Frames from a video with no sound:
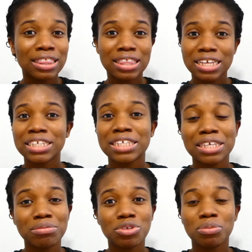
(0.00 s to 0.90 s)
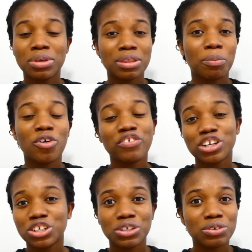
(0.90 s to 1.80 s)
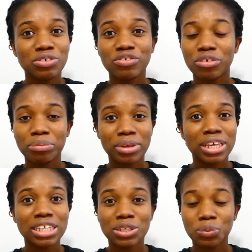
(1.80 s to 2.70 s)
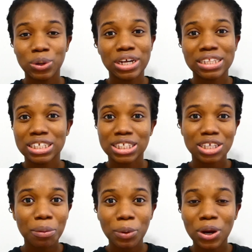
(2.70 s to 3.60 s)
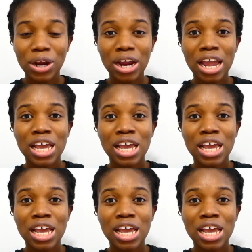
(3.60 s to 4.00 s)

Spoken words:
This seemed to be the perfect shoe for me to wear in the summer.